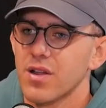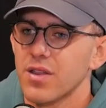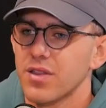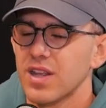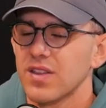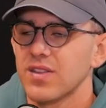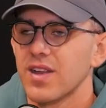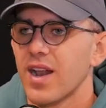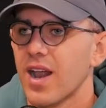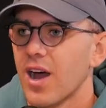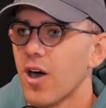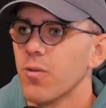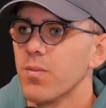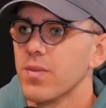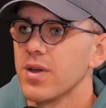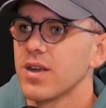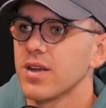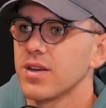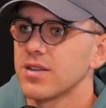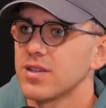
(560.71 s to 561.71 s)
And I think that helped
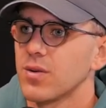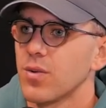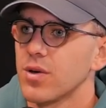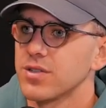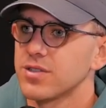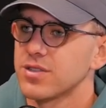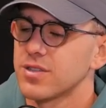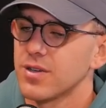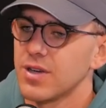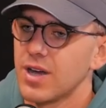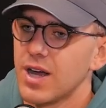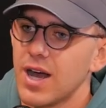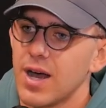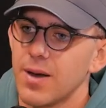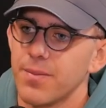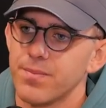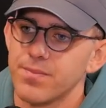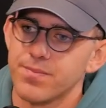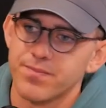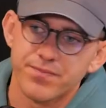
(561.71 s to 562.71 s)
me, because I was
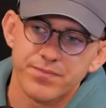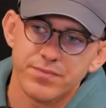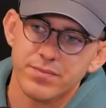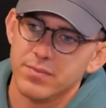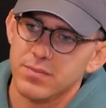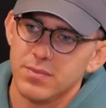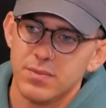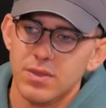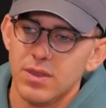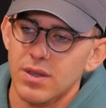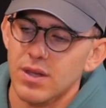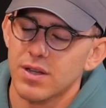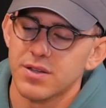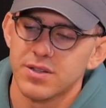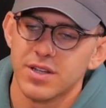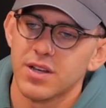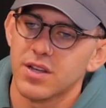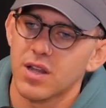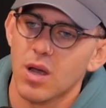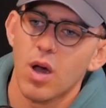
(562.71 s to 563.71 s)

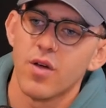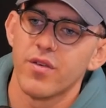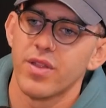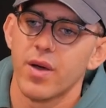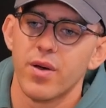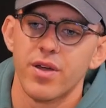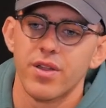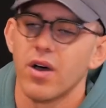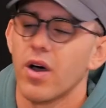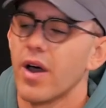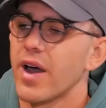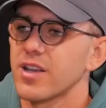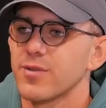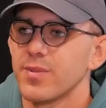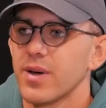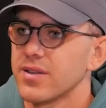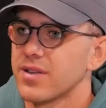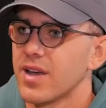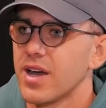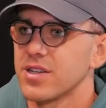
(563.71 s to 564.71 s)
didn't go over there with high
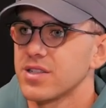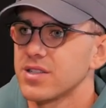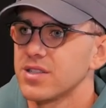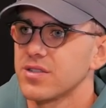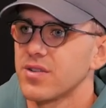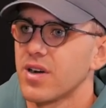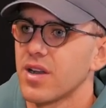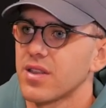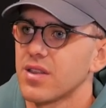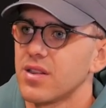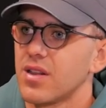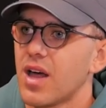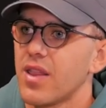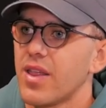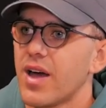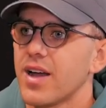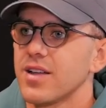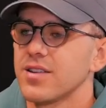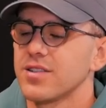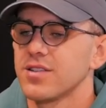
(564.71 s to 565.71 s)
expectations or anything
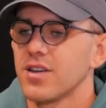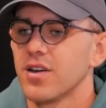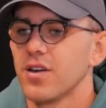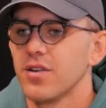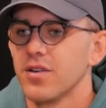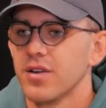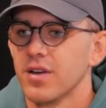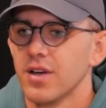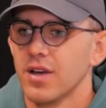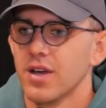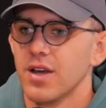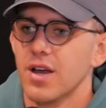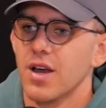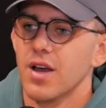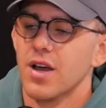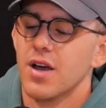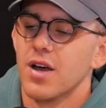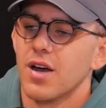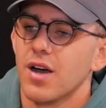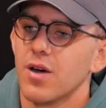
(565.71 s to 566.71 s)
like that. So
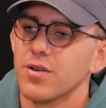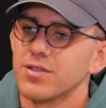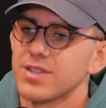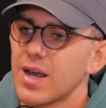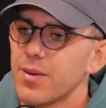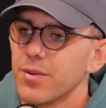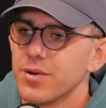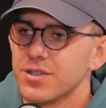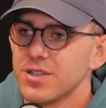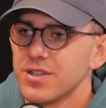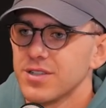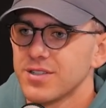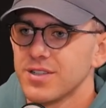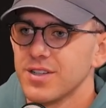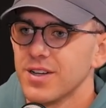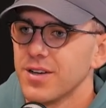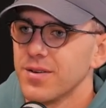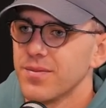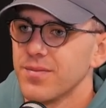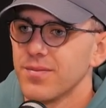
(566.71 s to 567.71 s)
I was able just
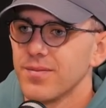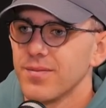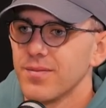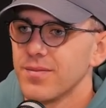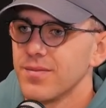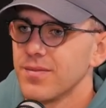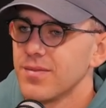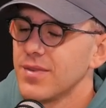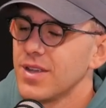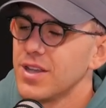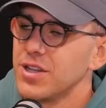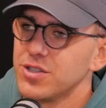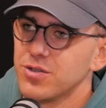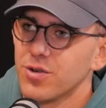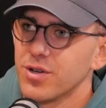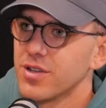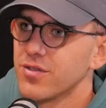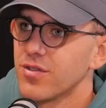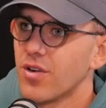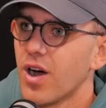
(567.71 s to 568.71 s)
to
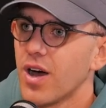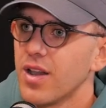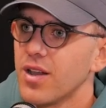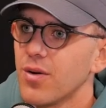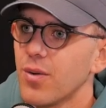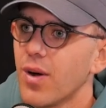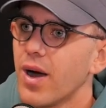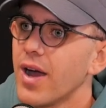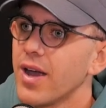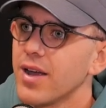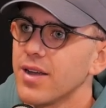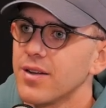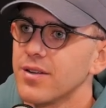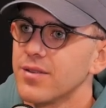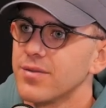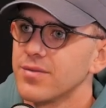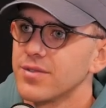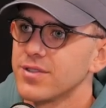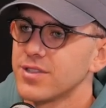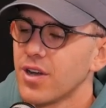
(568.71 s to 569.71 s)
enjoy the ride in a way
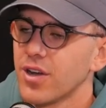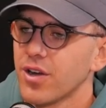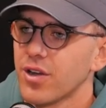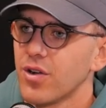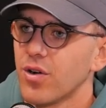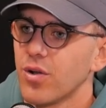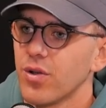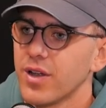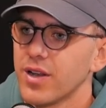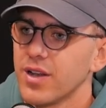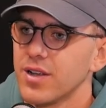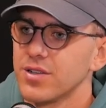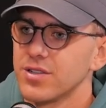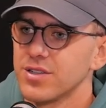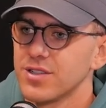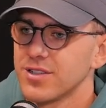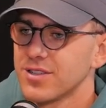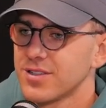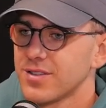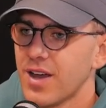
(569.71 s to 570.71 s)
and soak it all in and
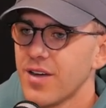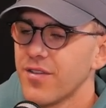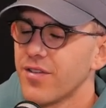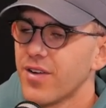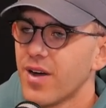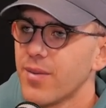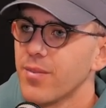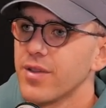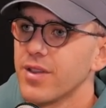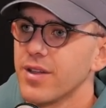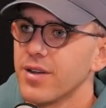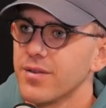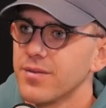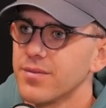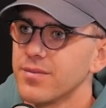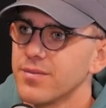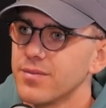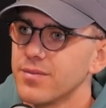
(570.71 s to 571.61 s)
just have fun with it.